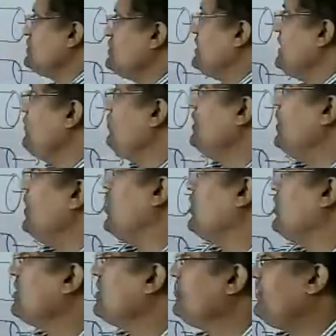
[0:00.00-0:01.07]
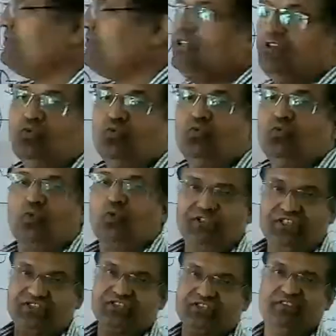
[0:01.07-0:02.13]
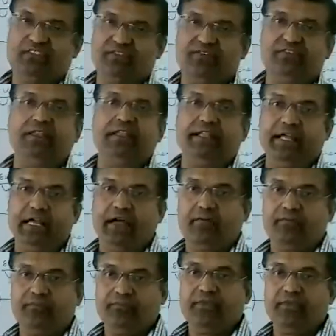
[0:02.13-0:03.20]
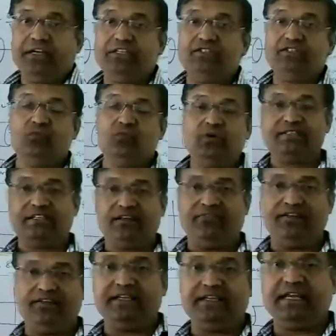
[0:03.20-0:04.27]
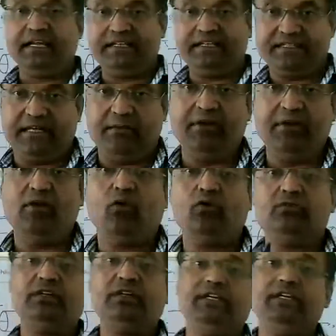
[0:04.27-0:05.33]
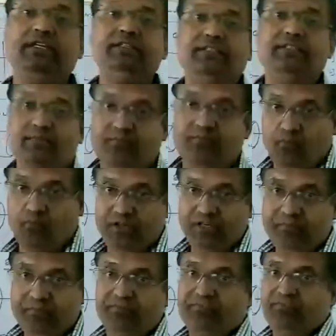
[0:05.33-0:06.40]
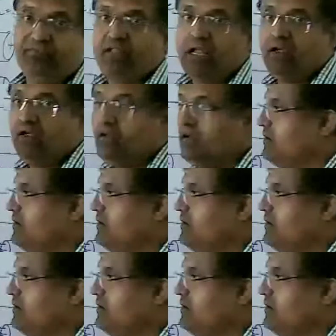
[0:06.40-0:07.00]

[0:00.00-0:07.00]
Then shearing will occur between the two cross-section surface area. That is, one surface area is table, other is body.